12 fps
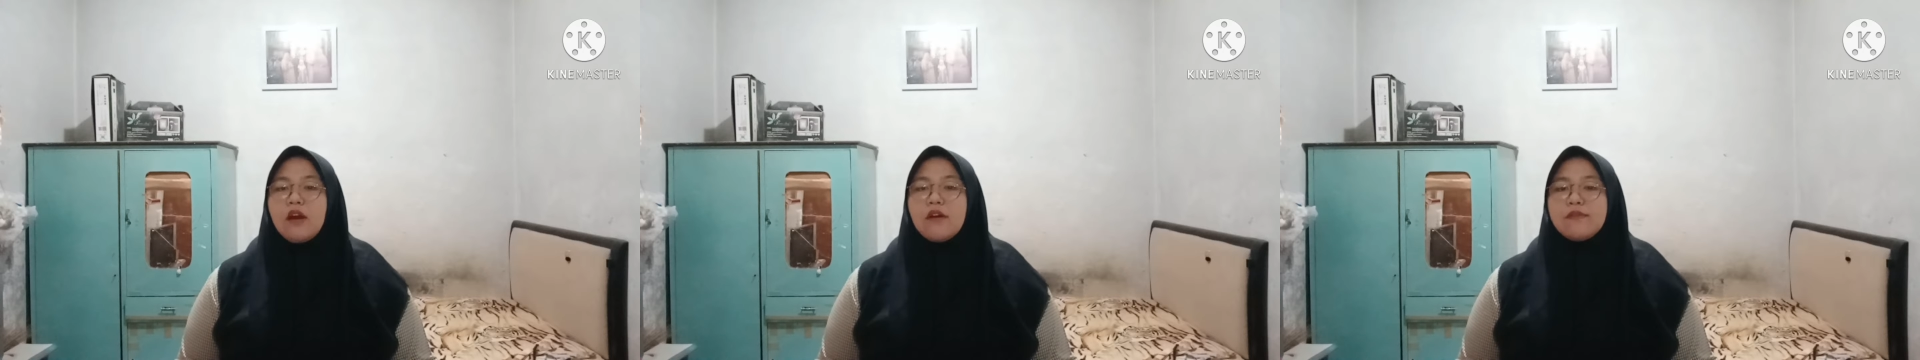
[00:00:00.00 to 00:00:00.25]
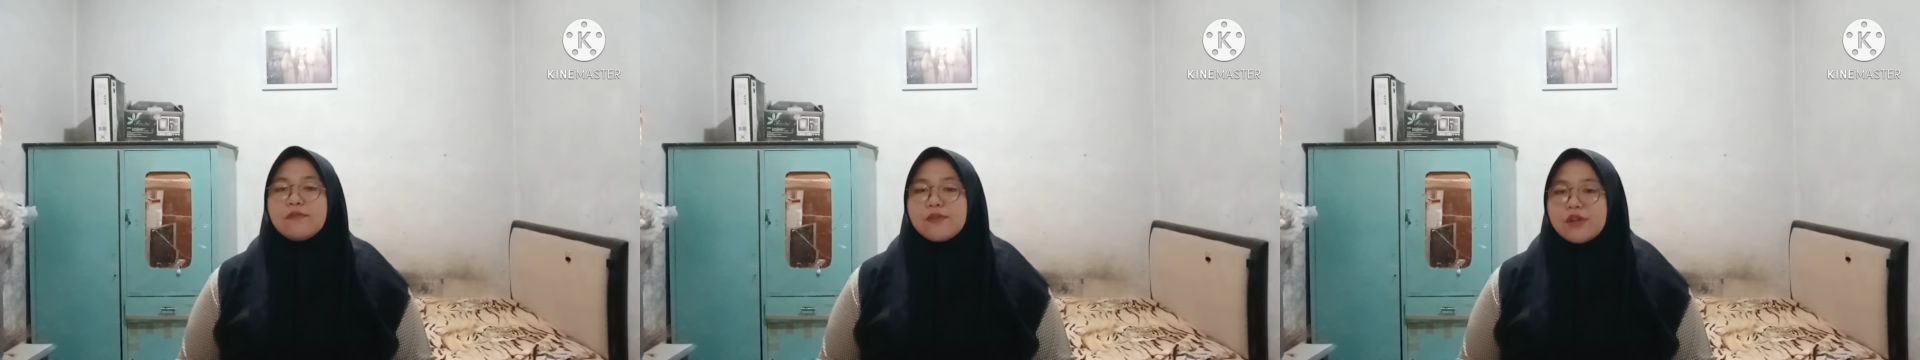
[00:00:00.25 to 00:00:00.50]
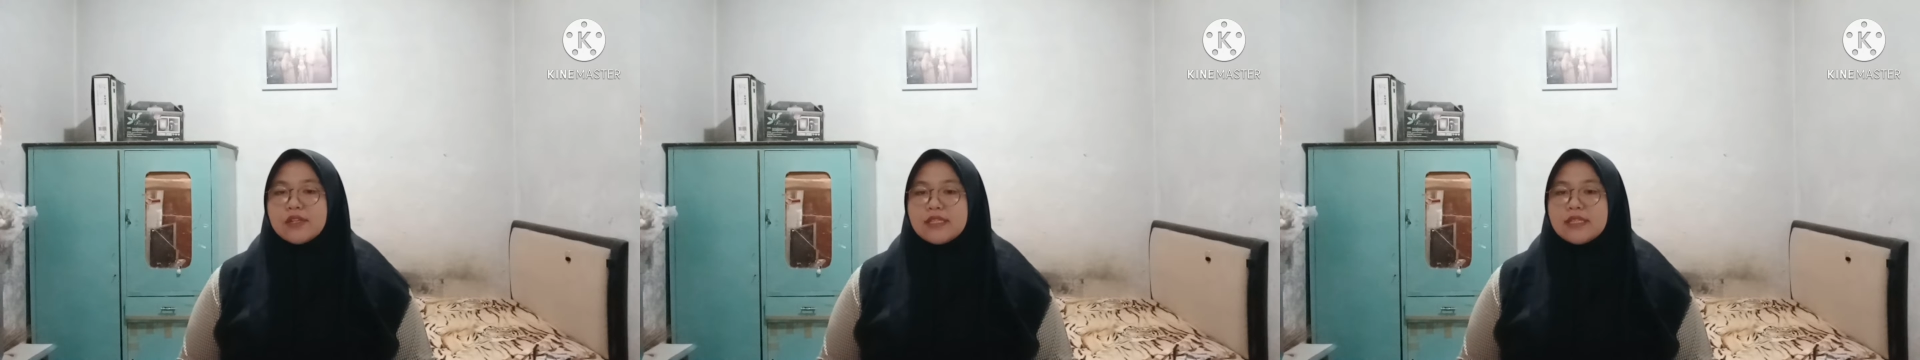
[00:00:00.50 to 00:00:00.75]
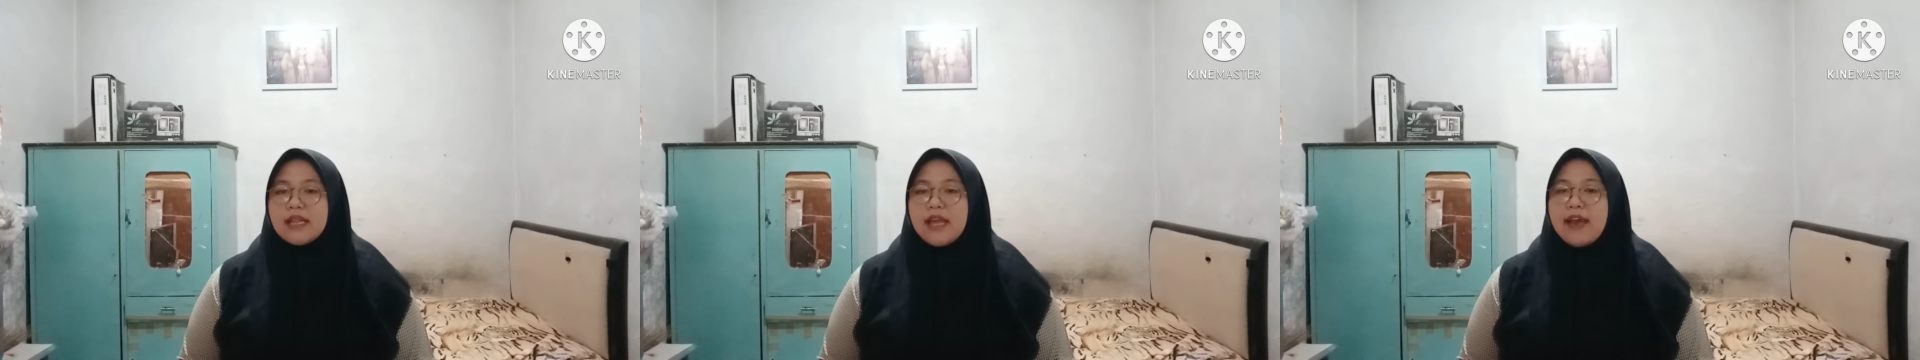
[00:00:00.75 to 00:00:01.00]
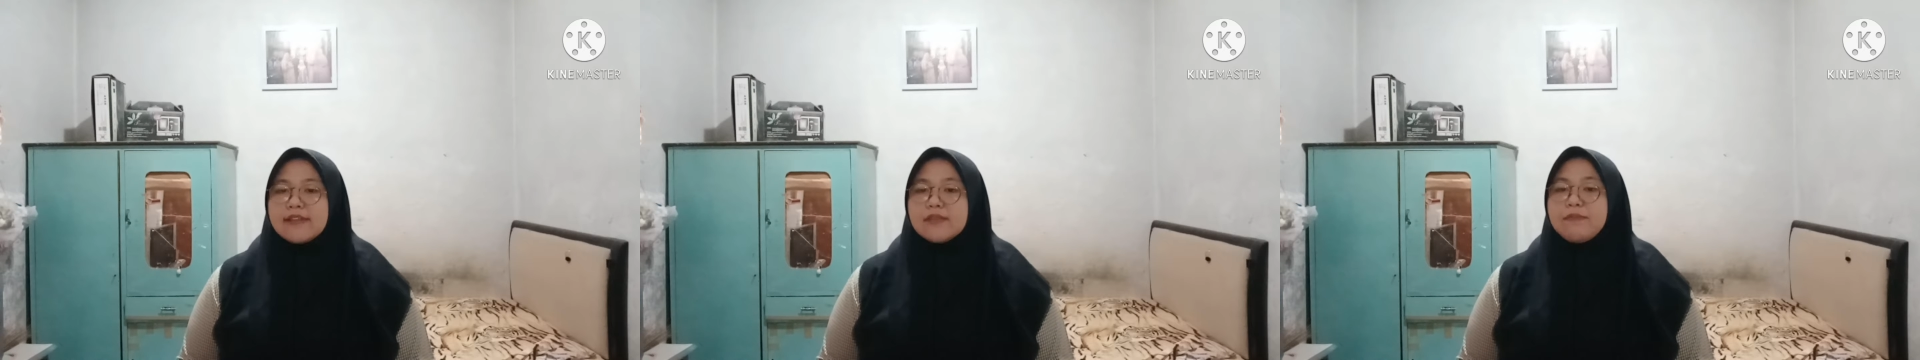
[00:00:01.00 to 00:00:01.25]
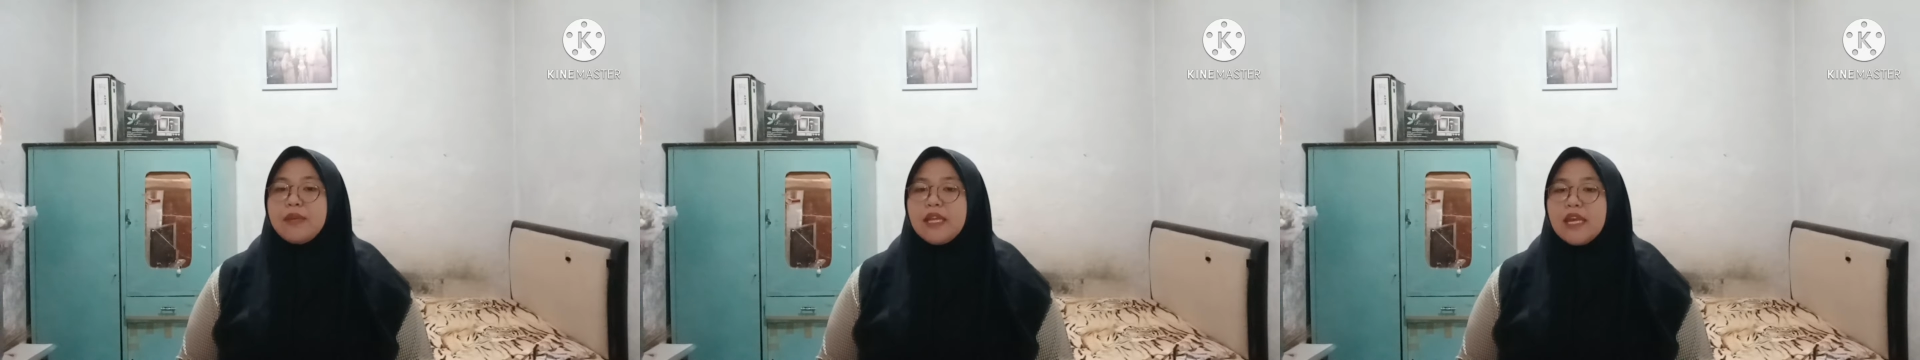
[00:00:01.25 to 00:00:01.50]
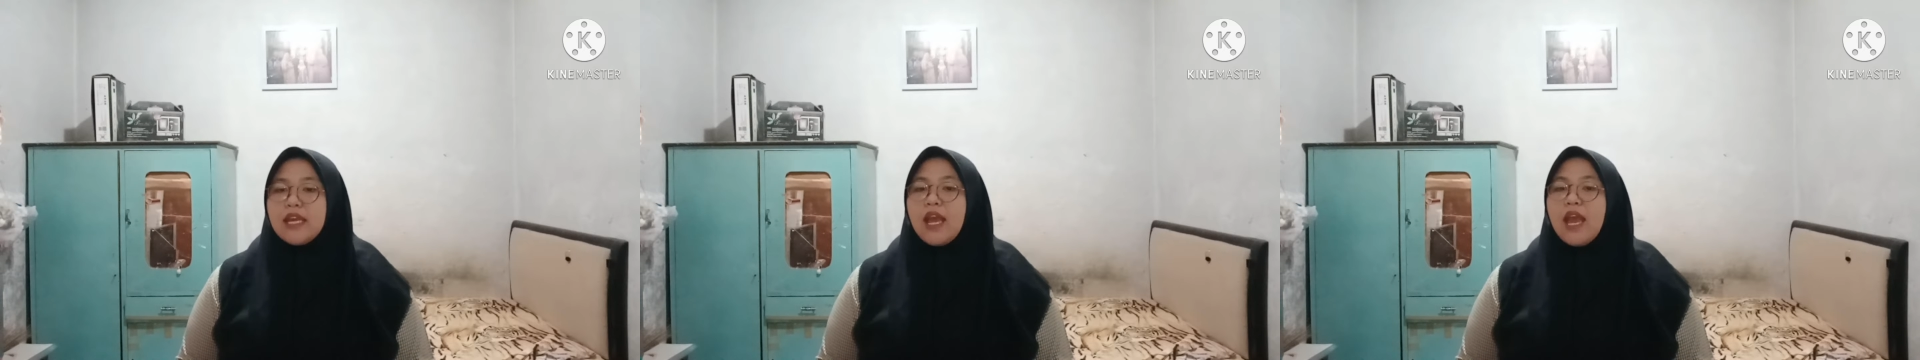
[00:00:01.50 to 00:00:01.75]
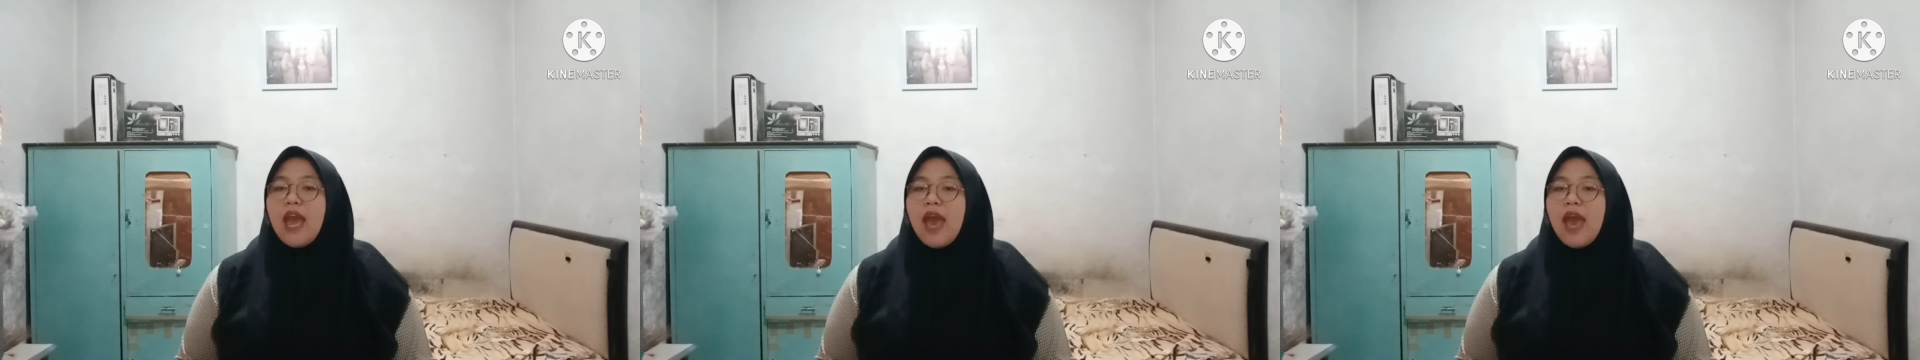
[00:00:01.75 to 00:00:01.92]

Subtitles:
of word that has meaning,